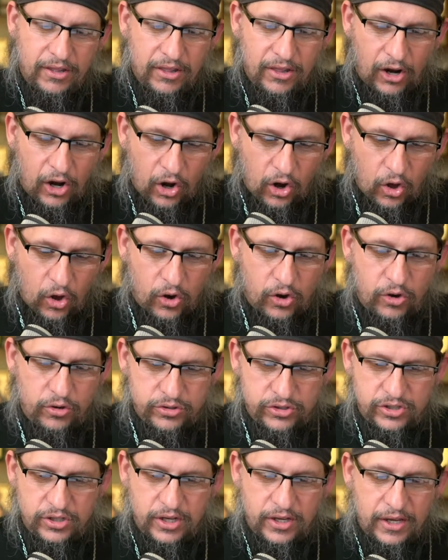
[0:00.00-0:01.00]
the
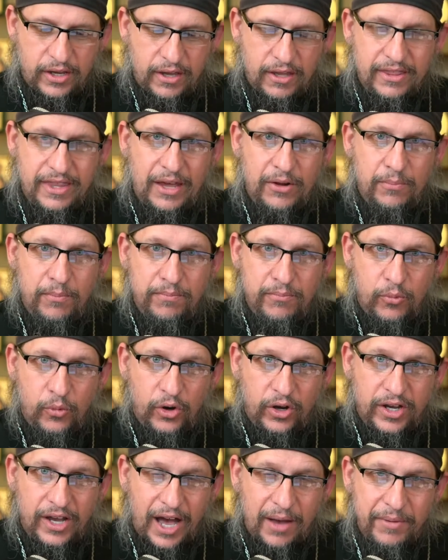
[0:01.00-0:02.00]
Logos that
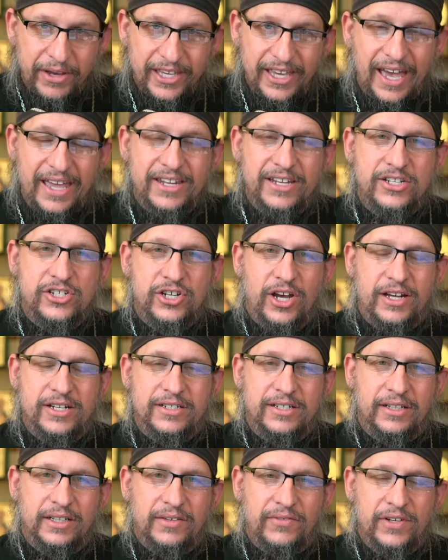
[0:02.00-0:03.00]
will come again to
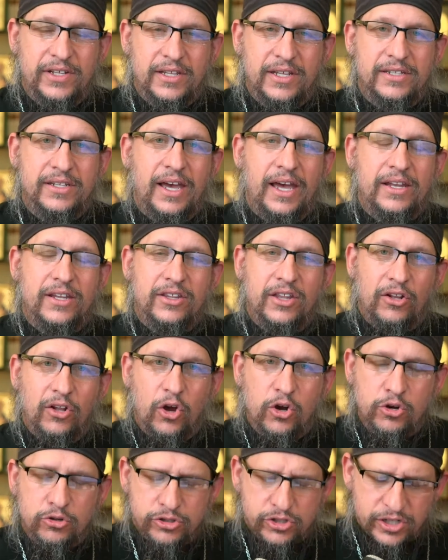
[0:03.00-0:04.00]
judge the living and the dead. The
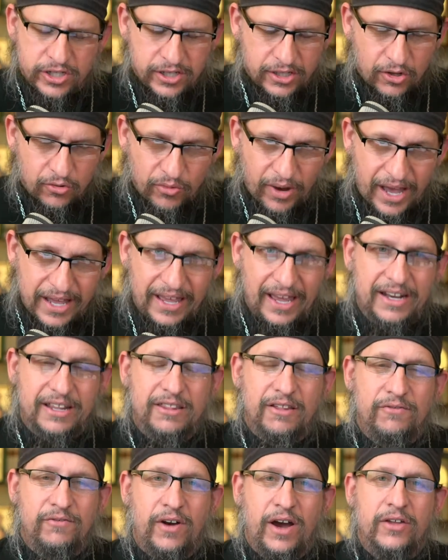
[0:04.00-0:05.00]
Logos is at the right hand of
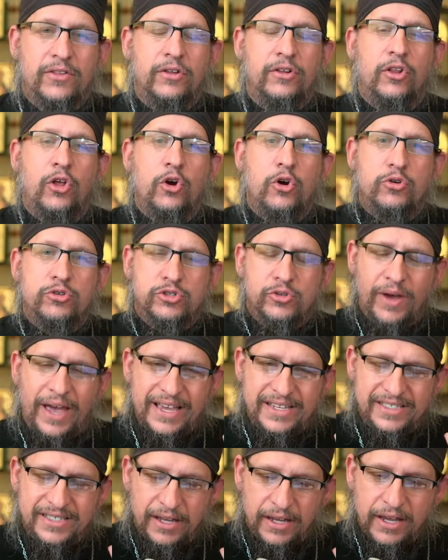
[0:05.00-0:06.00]
the Father, the Logos who
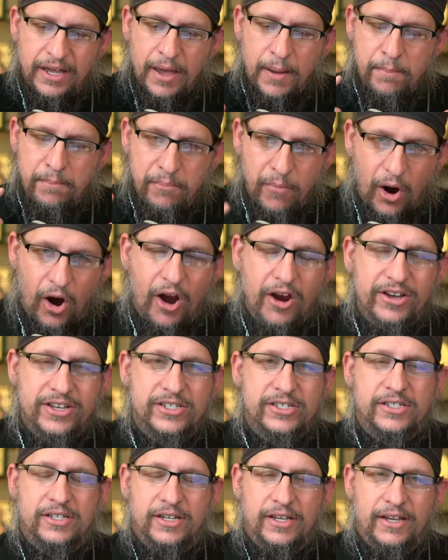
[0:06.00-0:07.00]
has the
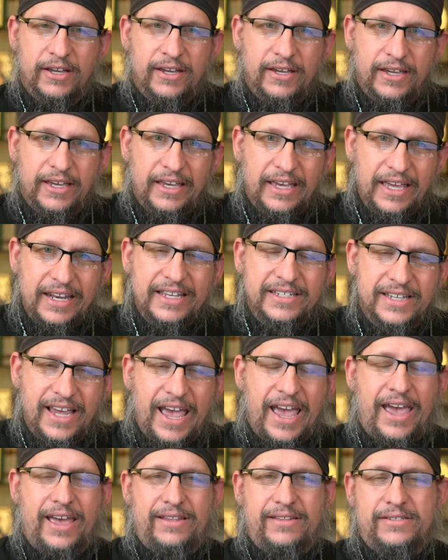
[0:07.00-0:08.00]
marks in his
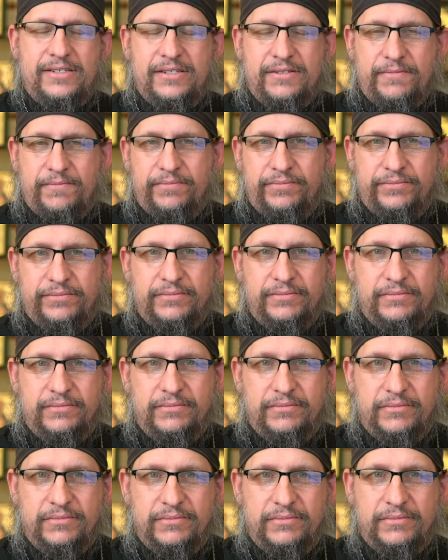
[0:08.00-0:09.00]
hands.
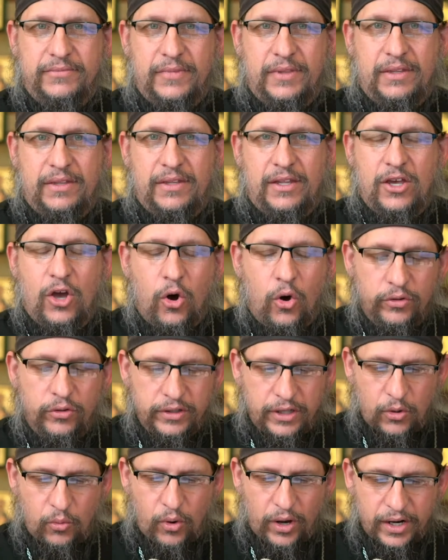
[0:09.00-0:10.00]
The
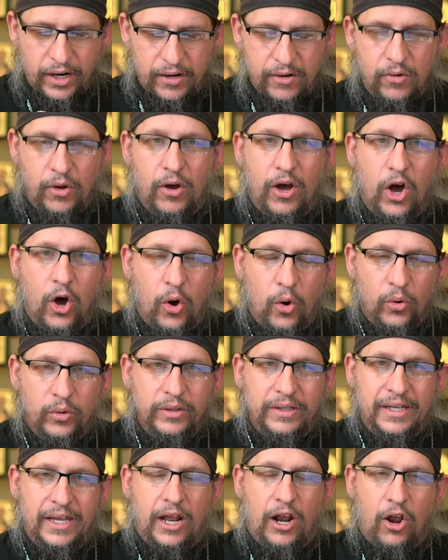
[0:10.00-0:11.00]
only, one and
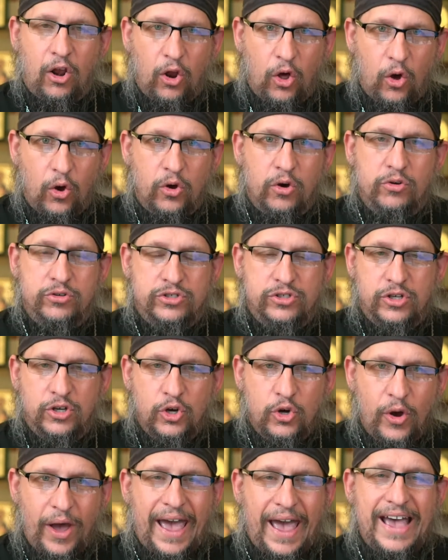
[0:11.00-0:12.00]
only Logos
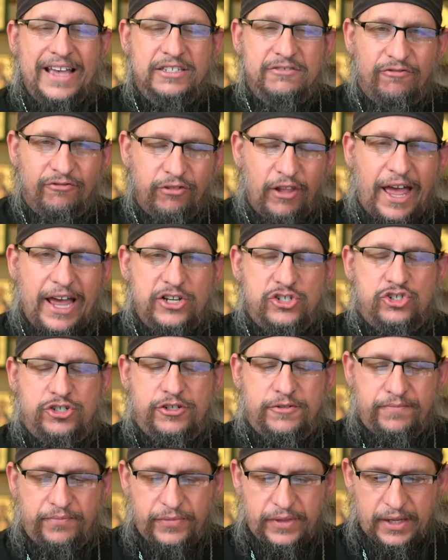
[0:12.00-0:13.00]
who has flesh.